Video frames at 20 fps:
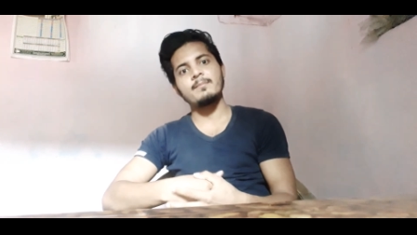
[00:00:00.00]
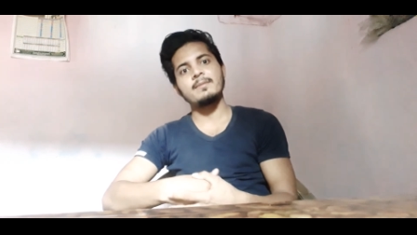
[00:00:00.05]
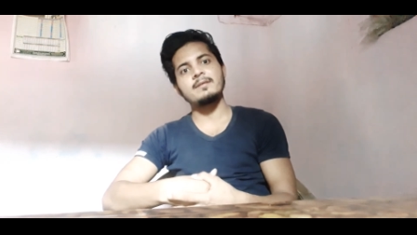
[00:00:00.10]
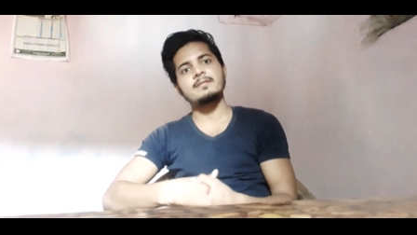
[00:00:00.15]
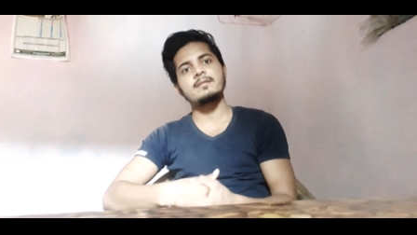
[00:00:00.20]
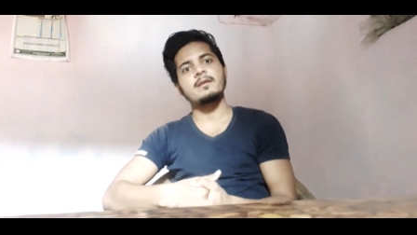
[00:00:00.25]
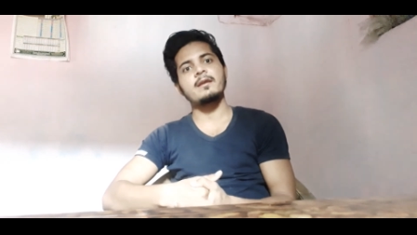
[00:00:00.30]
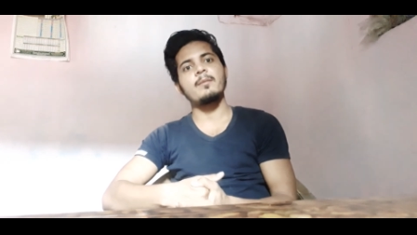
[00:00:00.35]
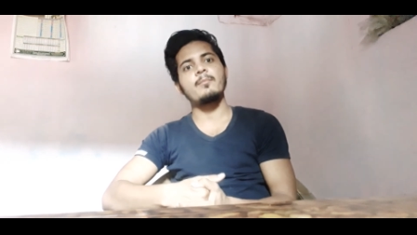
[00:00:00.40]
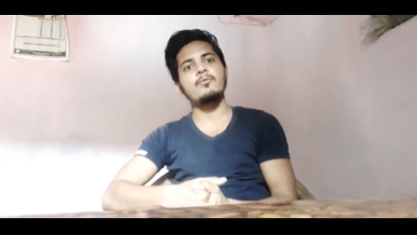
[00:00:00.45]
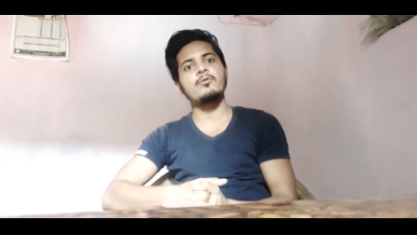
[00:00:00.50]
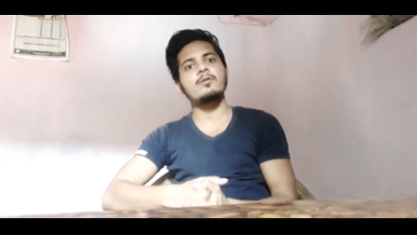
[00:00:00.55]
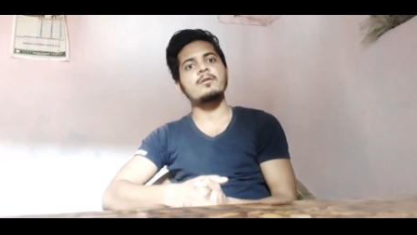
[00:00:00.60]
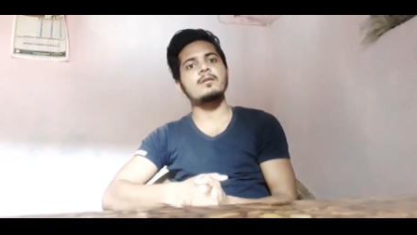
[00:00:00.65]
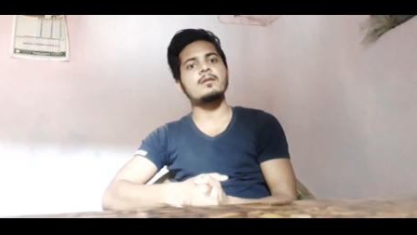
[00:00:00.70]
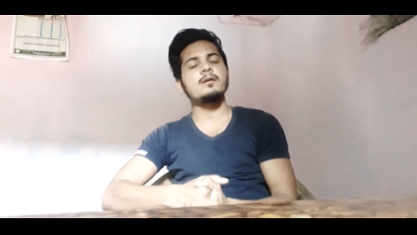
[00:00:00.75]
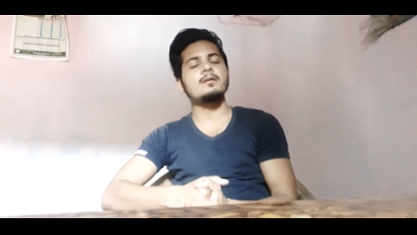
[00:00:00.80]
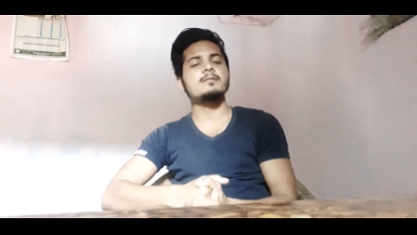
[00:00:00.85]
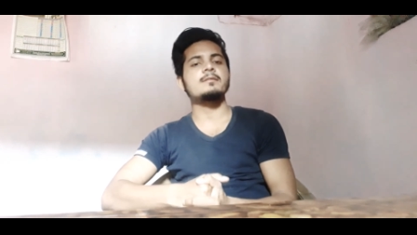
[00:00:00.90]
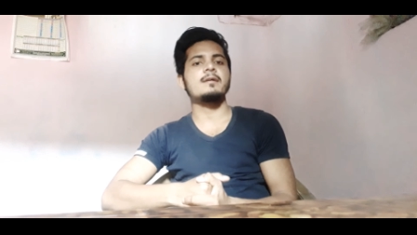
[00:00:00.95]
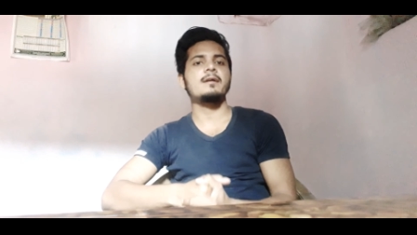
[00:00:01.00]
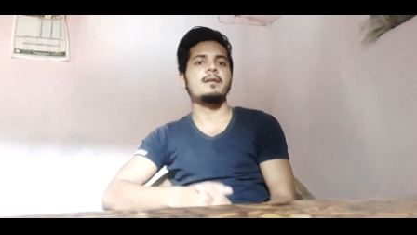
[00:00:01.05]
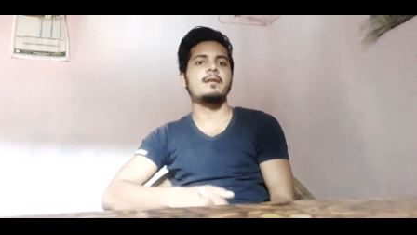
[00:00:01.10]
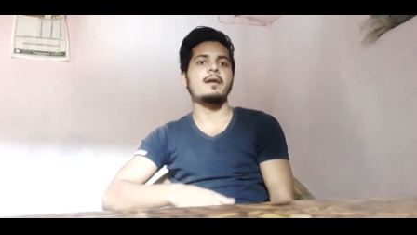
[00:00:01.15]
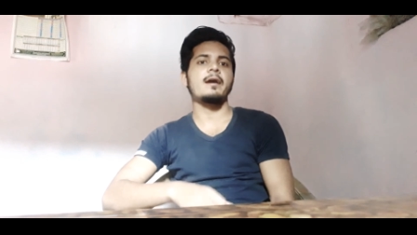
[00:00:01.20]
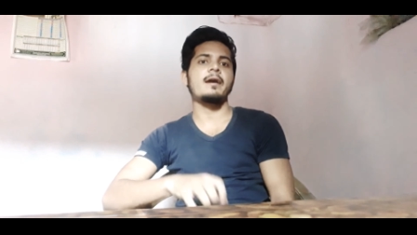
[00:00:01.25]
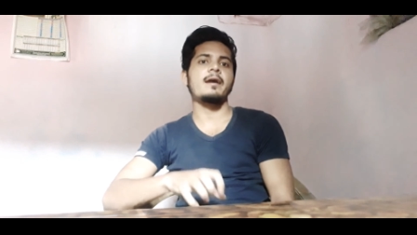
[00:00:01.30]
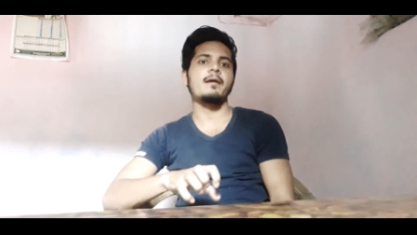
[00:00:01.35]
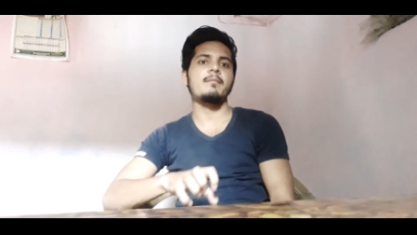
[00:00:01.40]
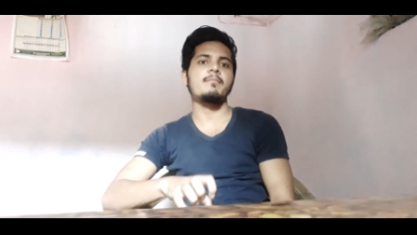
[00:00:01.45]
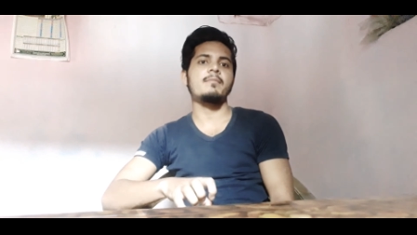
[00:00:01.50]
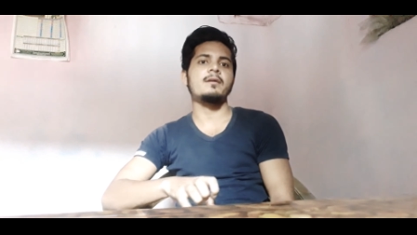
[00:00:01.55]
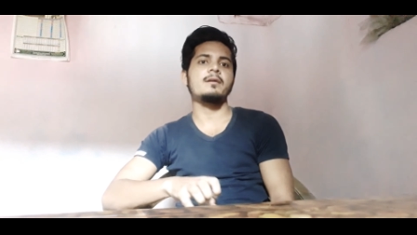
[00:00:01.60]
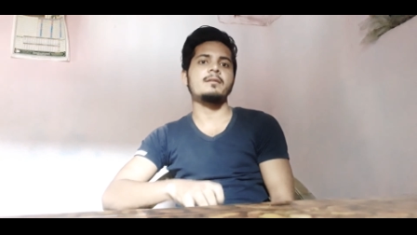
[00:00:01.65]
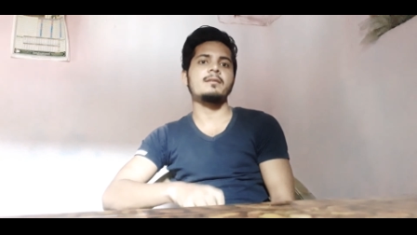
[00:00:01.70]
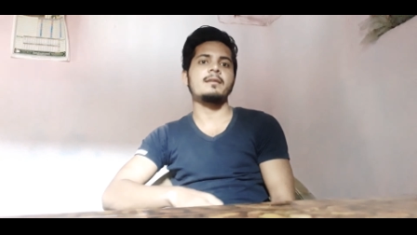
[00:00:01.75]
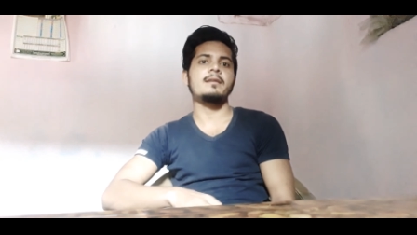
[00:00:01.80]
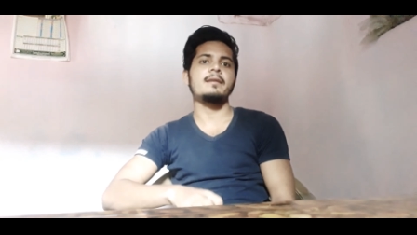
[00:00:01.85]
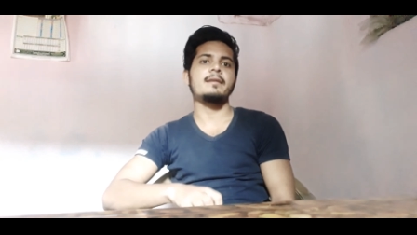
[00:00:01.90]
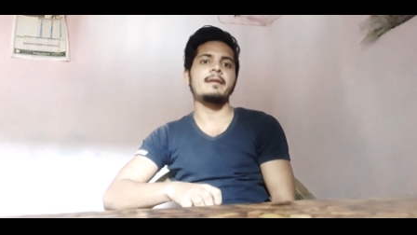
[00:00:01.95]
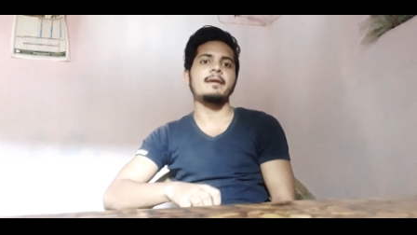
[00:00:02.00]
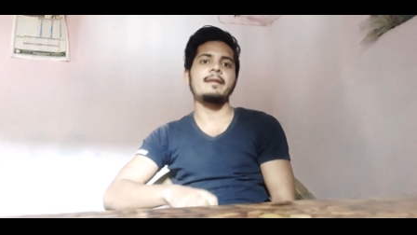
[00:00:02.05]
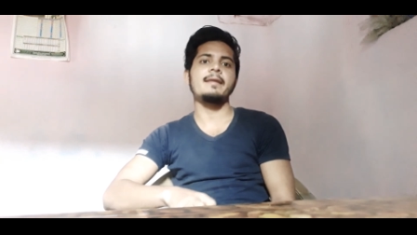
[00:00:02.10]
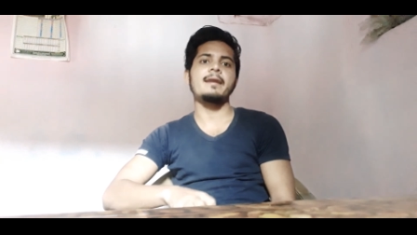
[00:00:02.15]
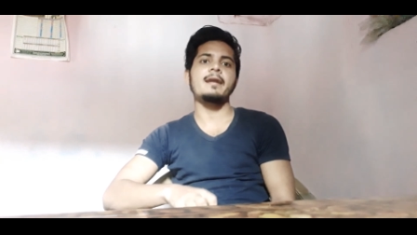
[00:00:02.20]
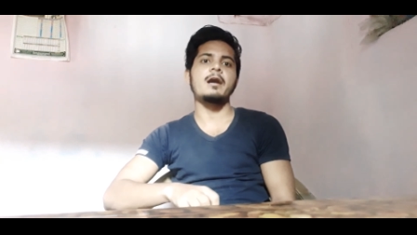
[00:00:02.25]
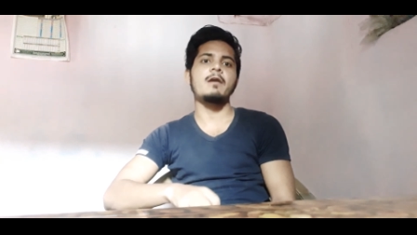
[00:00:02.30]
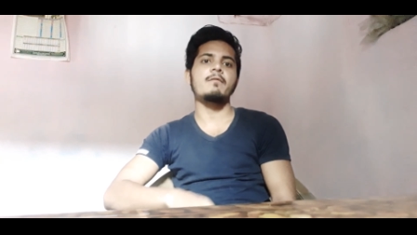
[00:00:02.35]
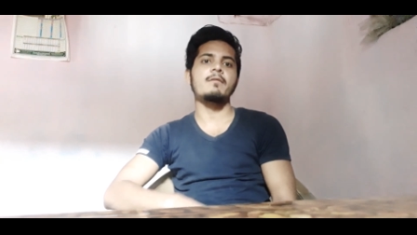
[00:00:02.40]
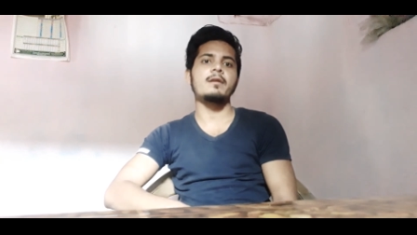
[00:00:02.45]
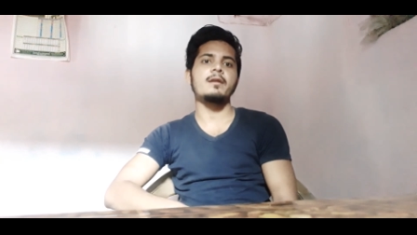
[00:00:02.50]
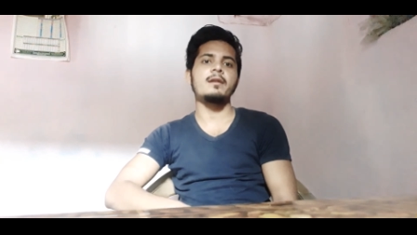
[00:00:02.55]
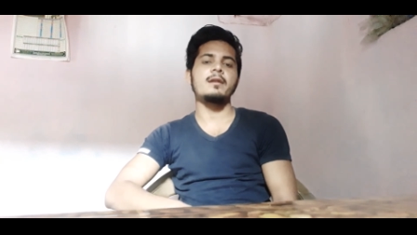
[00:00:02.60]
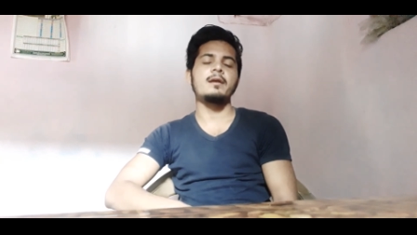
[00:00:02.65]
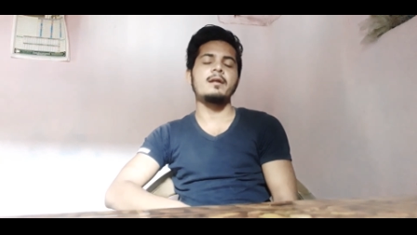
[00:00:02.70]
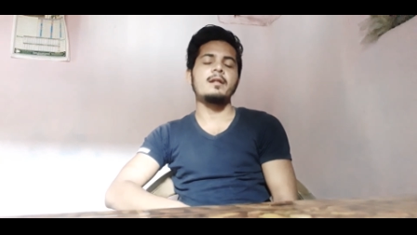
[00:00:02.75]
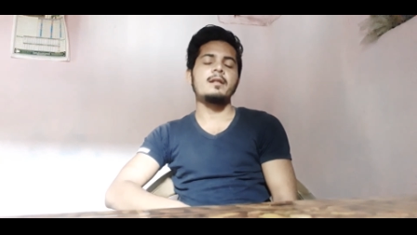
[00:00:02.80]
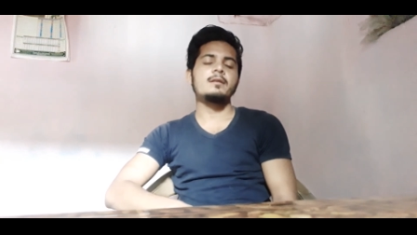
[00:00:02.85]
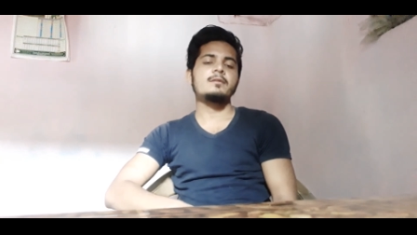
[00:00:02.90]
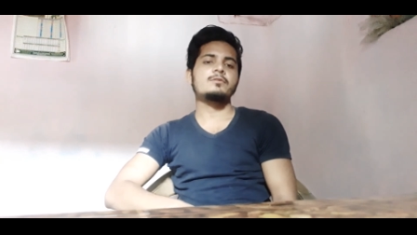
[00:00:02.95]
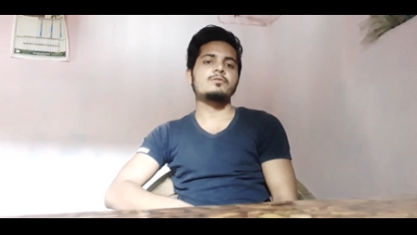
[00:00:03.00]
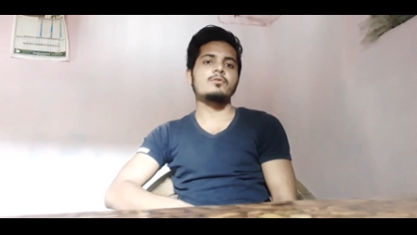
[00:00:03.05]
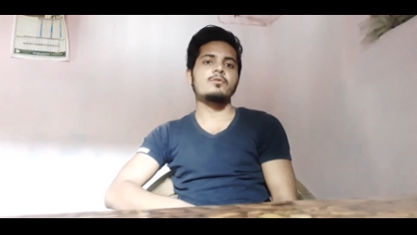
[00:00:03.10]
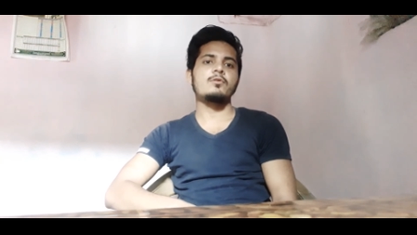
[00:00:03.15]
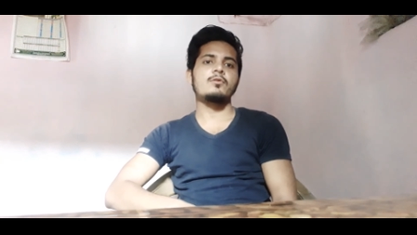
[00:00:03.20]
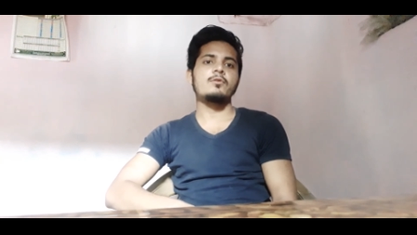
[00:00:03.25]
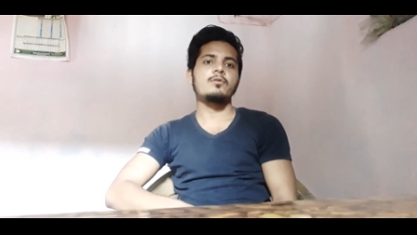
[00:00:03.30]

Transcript: basic computer class and i have done Tally accountant so